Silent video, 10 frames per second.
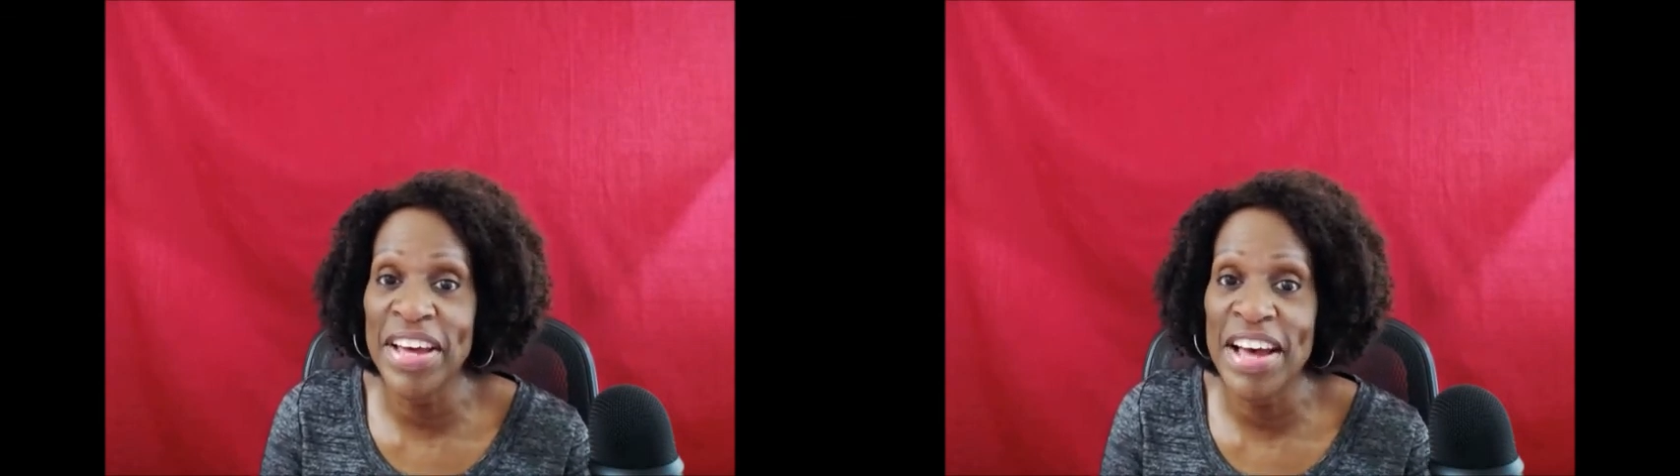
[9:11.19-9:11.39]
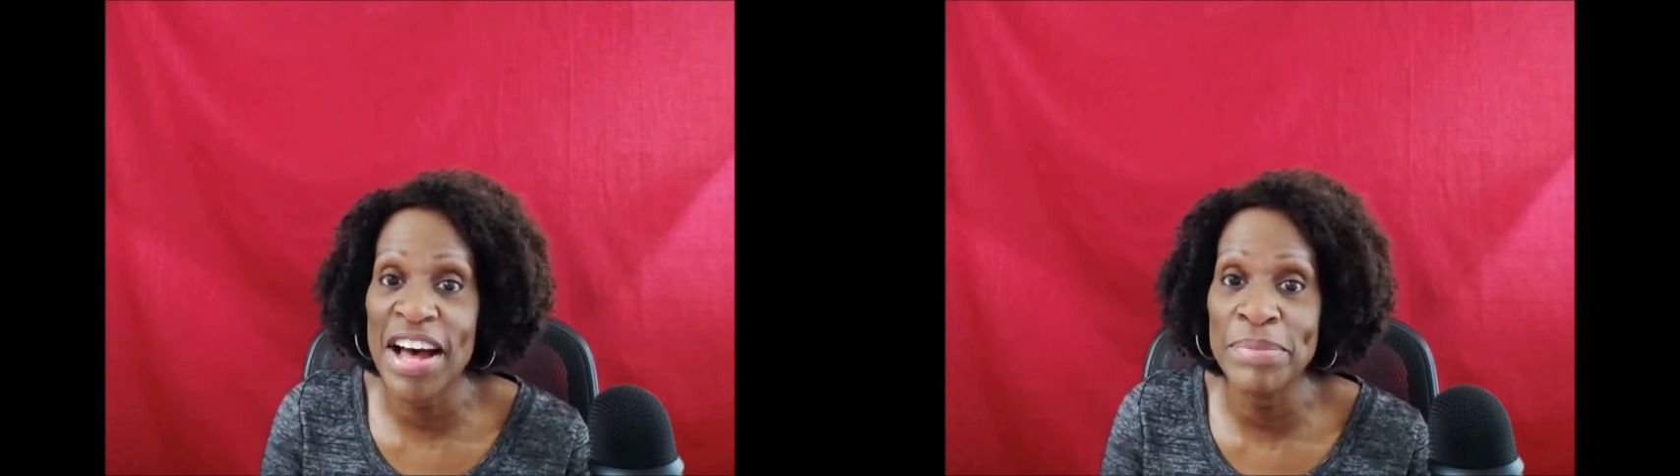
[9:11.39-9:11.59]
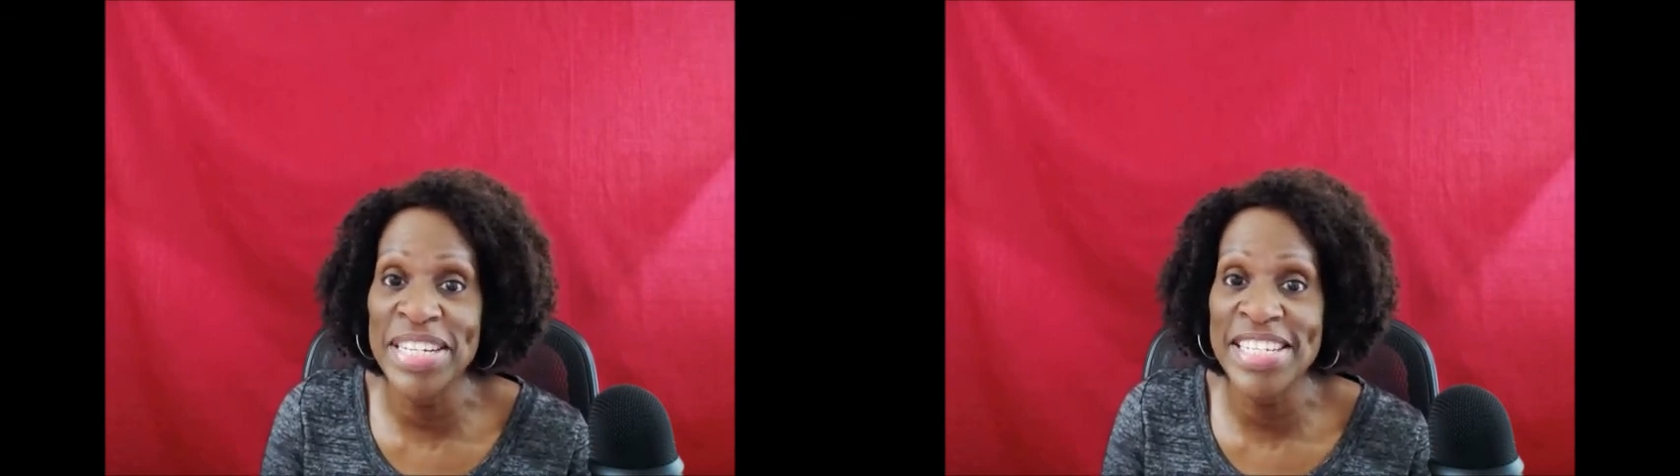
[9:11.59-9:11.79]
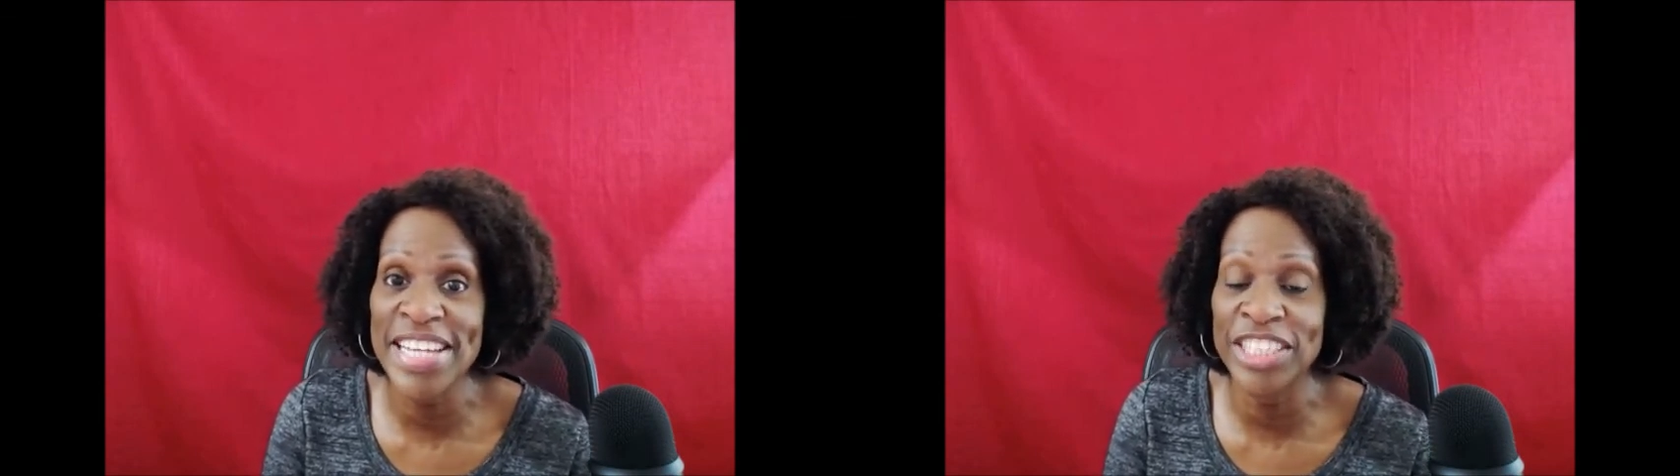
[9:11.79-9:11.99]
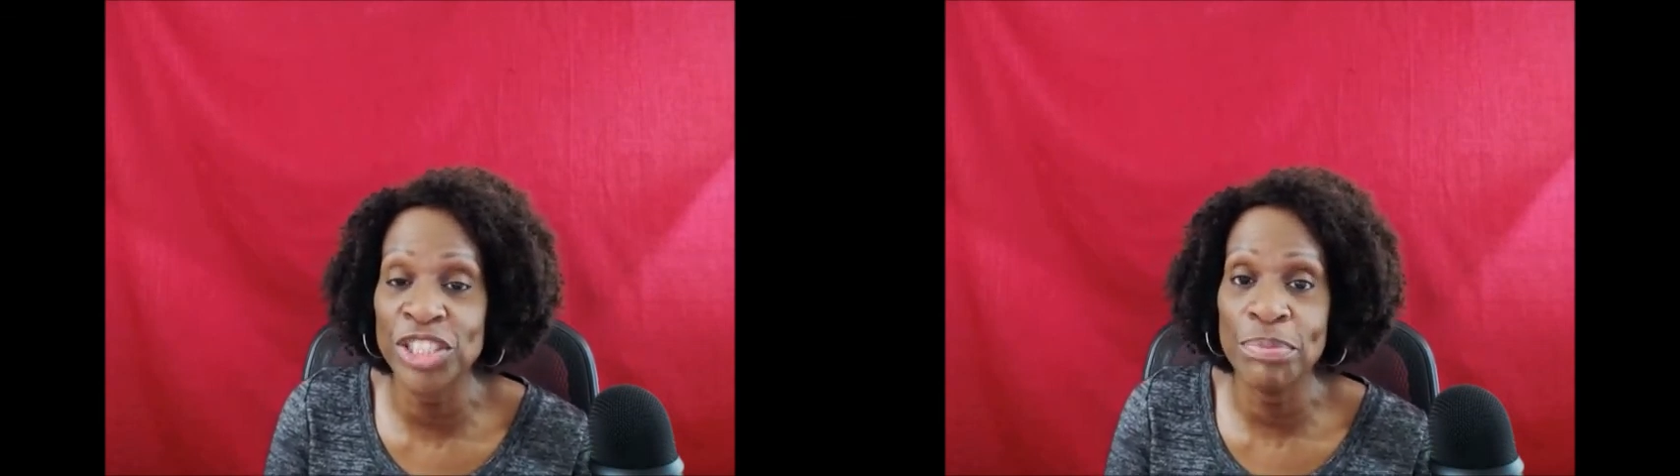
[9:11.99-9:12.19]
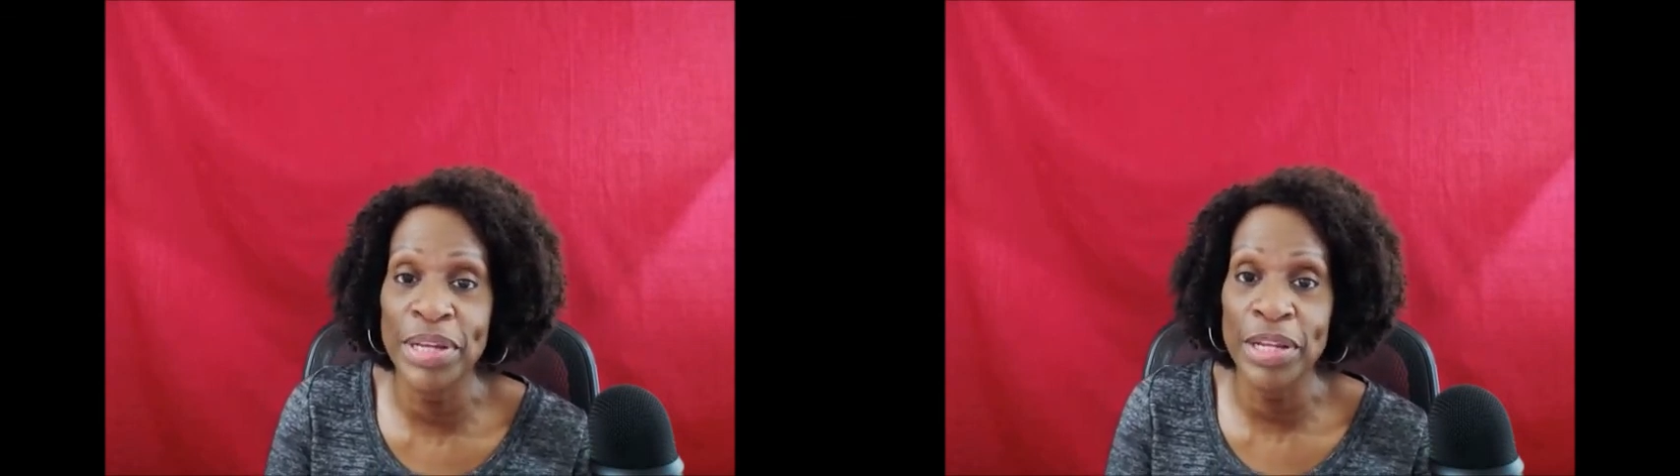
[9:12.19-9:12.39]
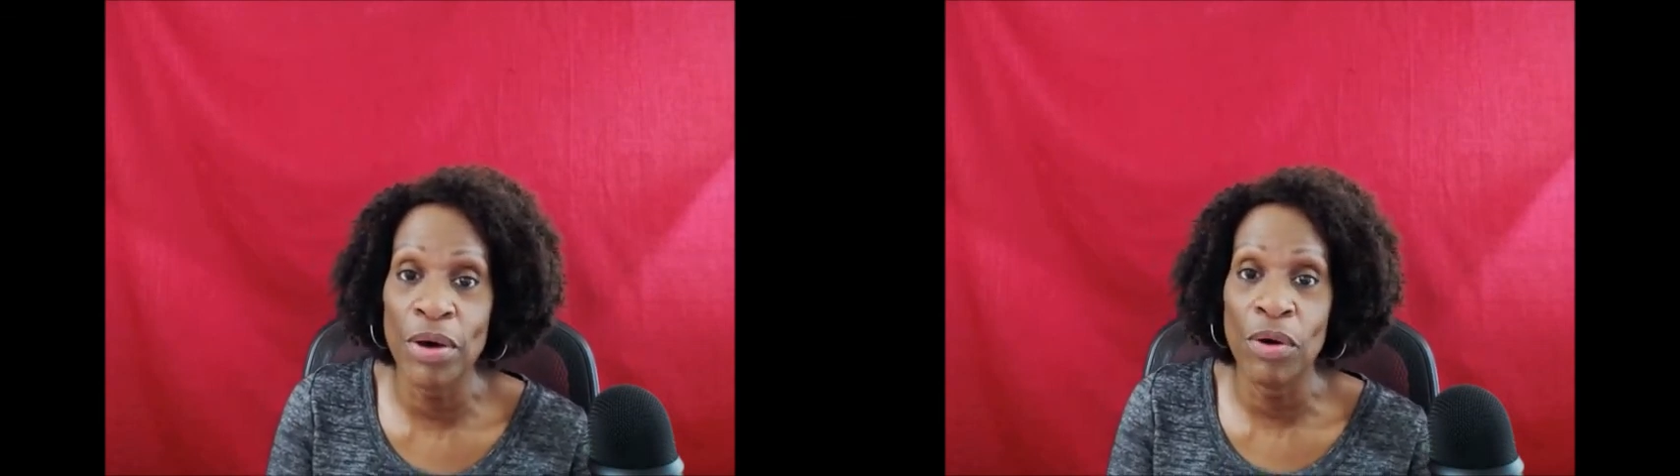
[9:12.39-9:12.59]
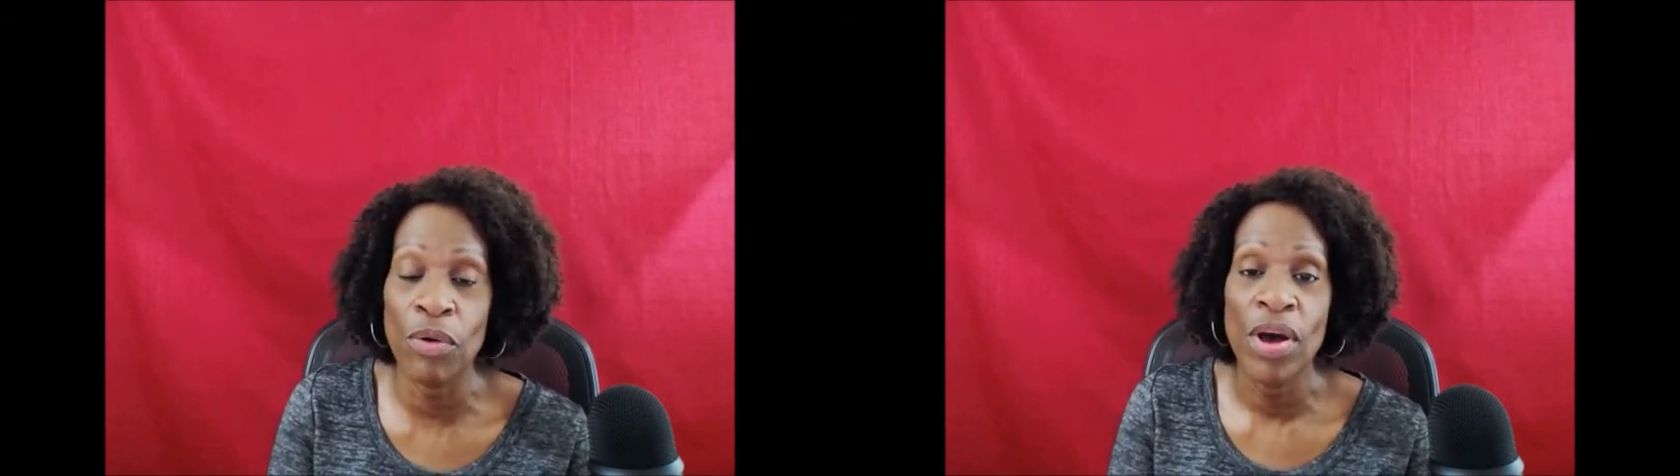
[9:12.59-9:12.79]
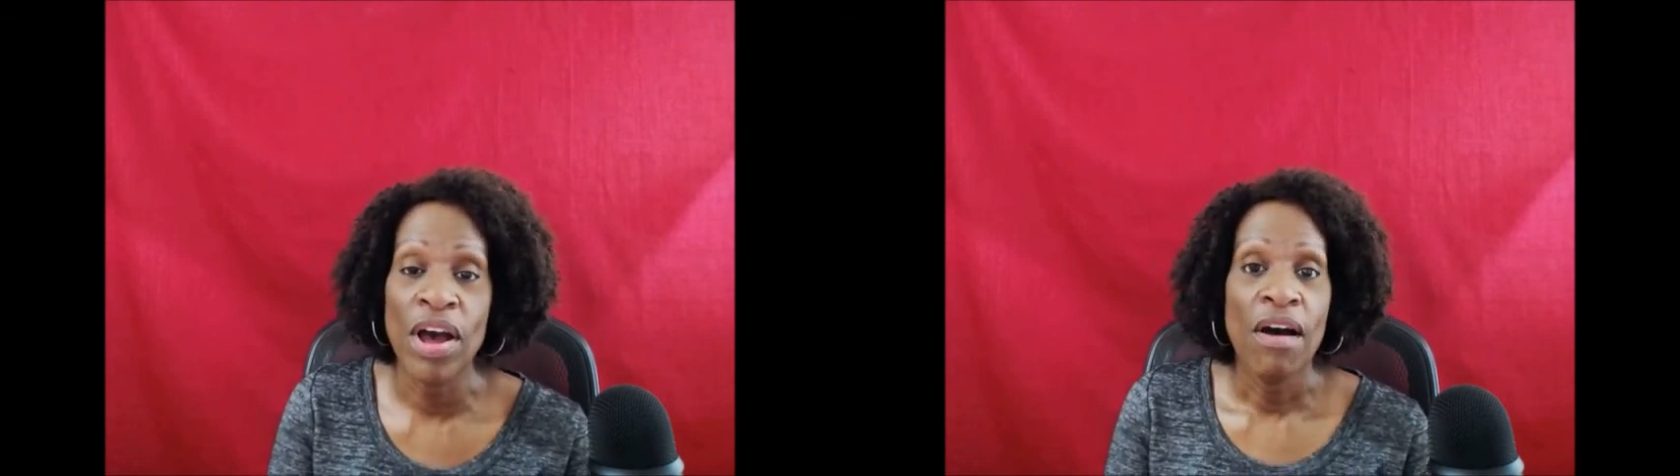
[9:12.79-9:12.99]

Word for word: comments section below.